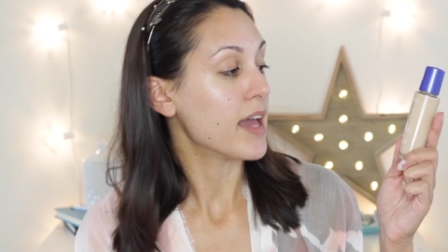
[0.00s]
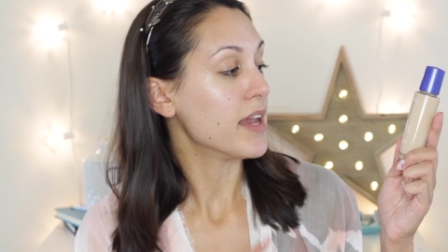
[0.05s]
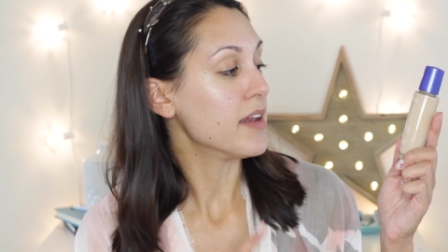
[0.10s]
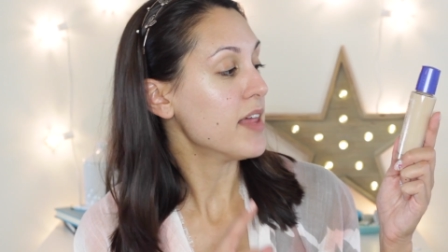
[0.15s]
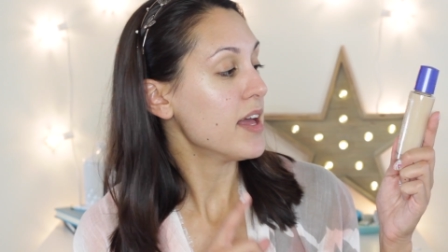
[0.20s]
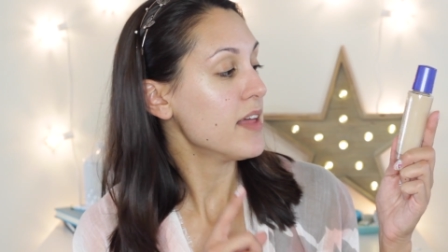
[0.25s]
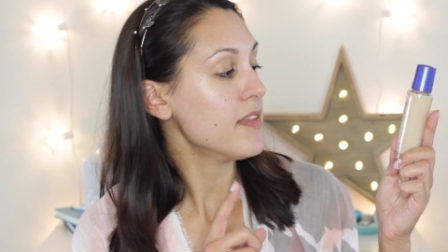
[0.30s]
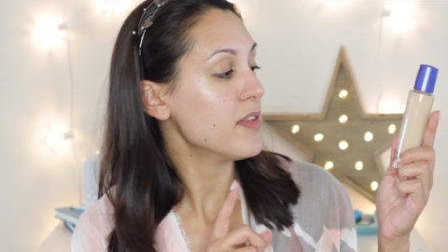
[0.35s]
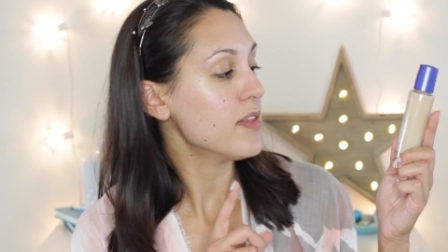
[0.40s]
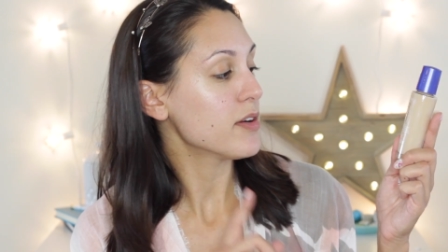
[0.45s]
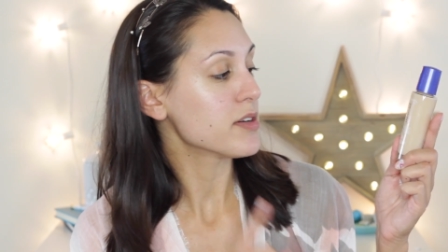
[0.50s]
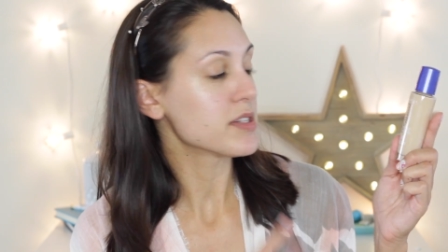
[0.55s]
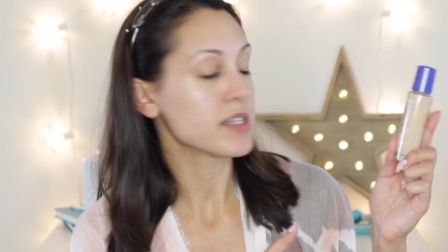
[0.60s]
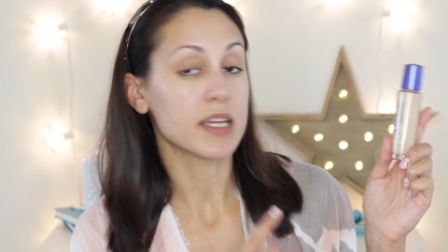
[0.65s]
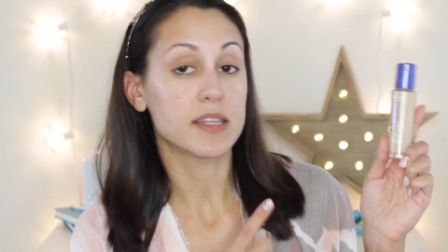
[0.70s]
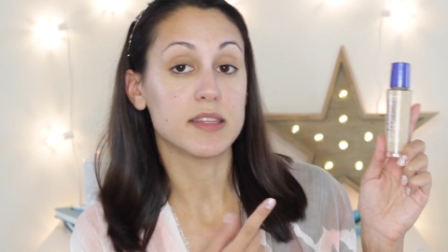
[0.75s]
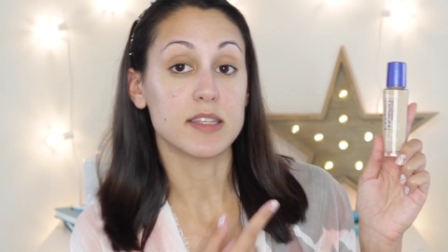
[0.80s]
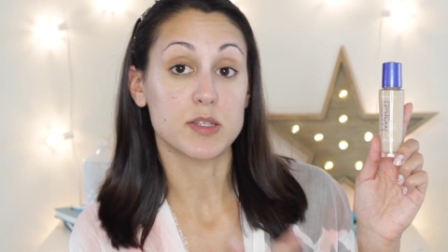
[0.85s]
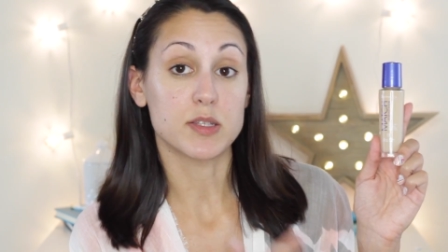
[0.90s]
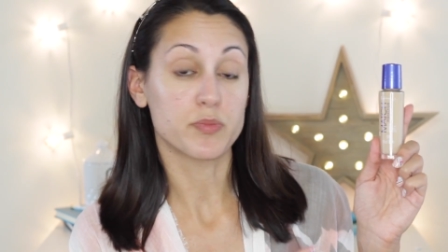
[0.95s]
And then there's
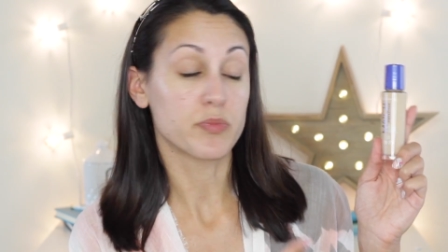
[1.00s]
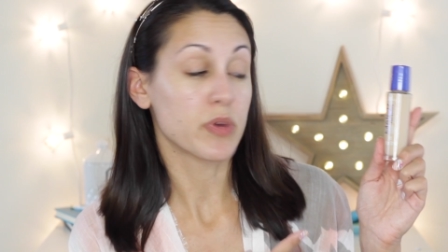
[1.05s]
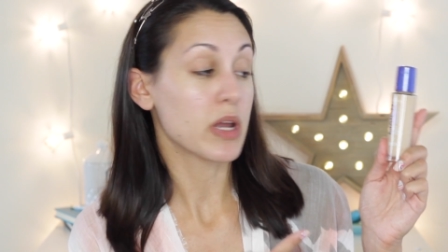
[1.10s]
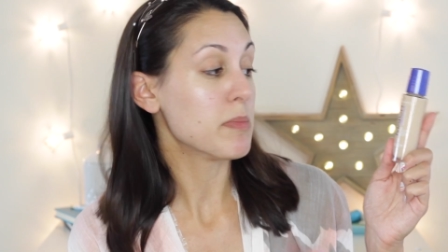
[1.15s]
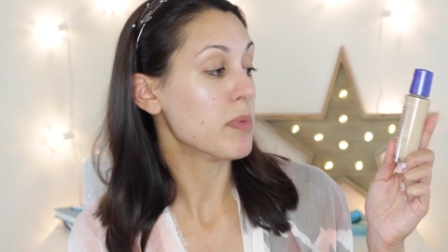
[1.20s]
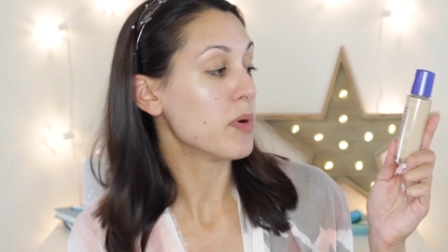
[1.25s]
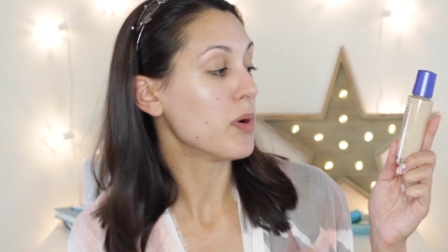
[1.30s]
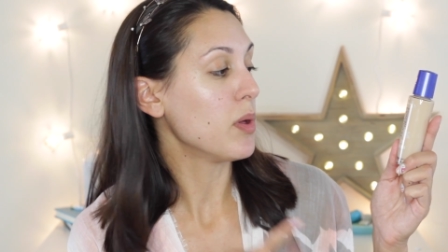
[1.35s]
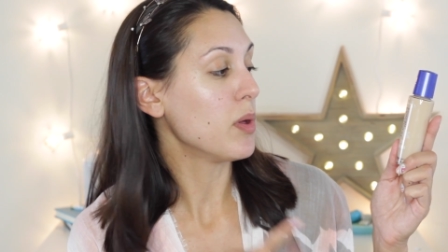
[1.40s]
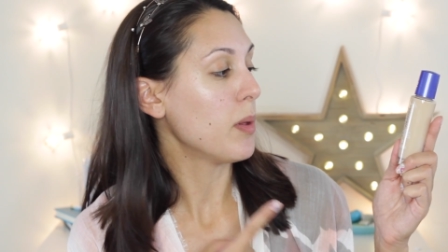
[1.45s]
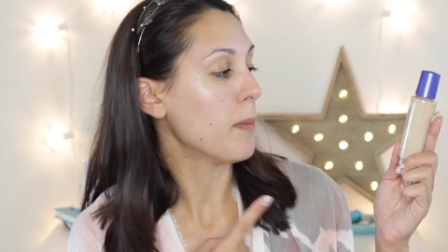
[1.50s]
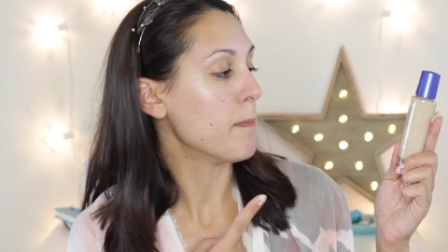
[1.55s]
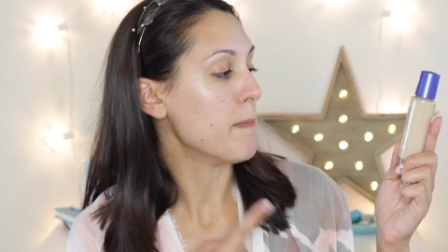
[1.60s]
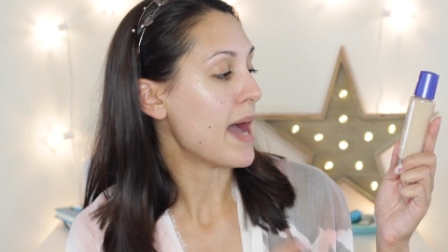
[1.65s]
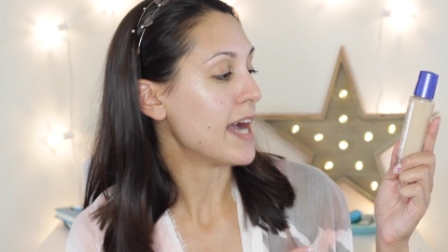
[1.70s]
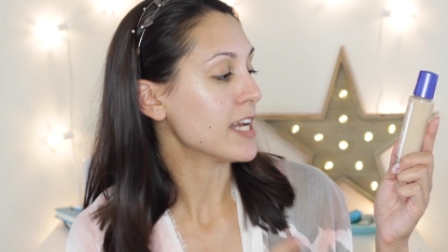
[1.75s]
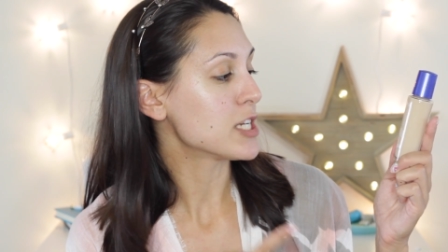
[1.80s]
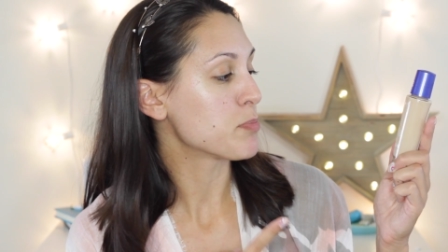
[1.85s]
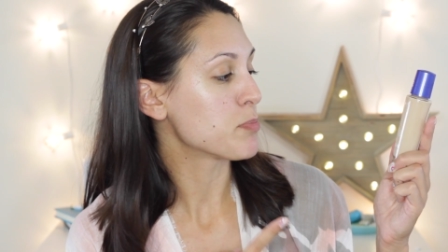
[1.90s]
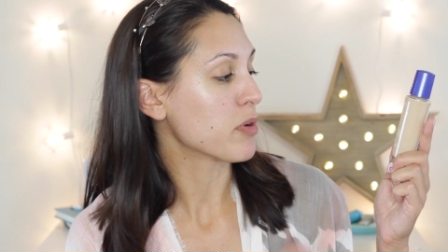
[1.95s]
like this Rimmel
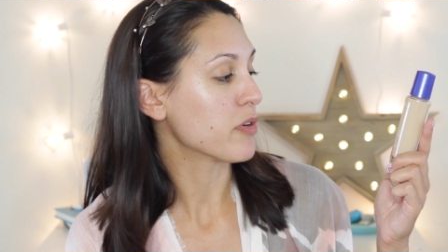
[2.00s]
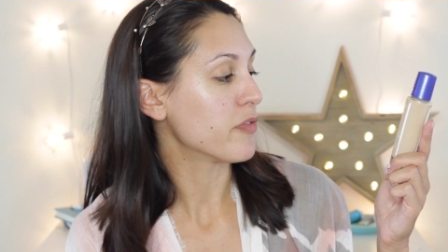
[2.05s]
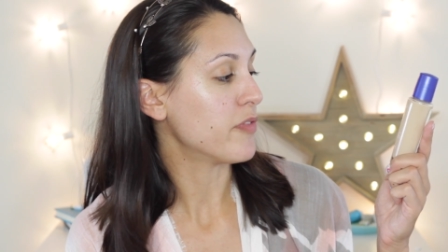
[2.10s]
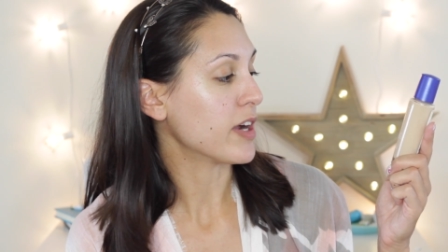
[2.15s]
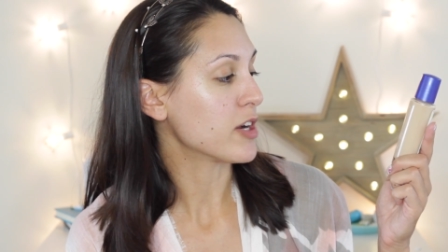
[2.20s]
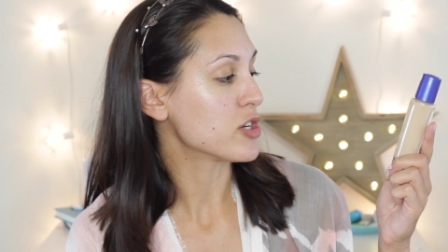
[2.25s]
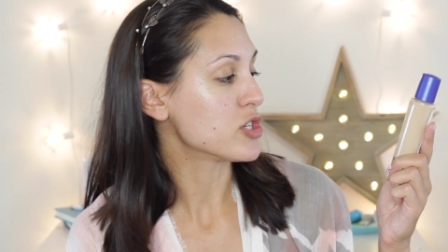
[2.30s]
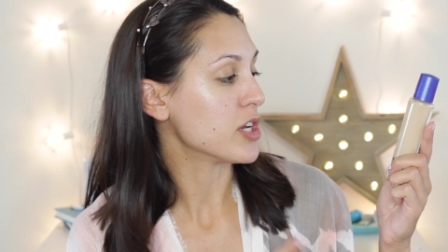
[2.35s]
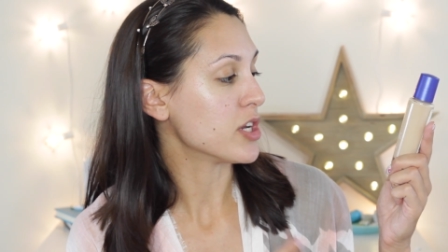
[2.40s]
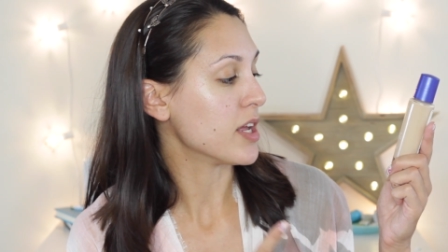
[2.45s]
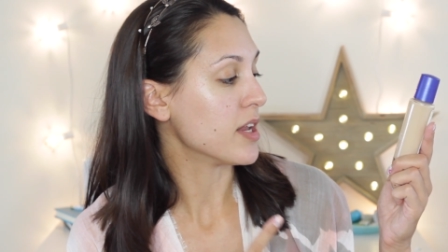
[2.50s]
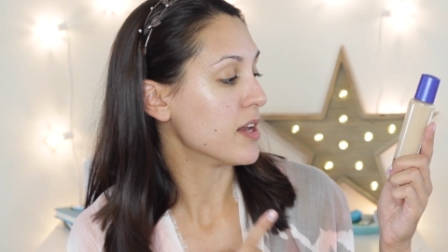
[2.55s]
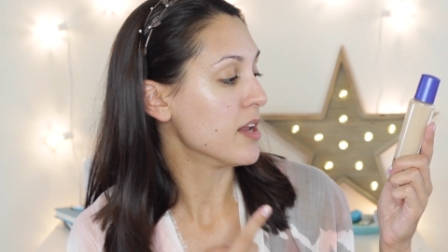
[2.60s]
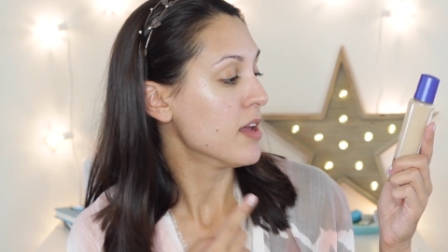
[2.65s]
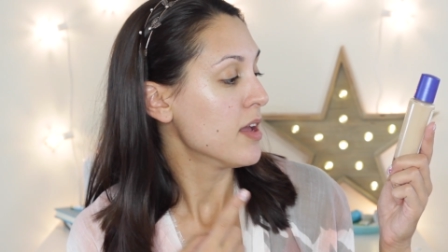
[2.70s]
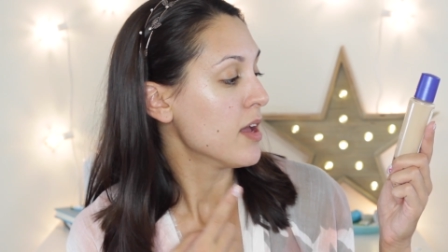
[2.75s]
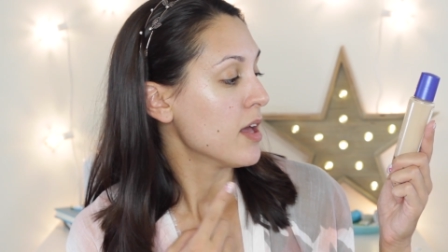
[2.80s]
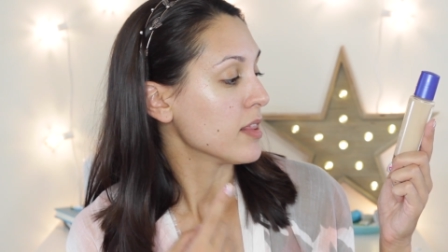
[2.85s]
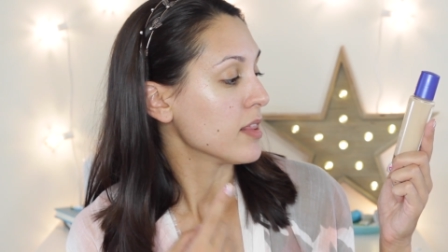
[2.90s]
Match Perfection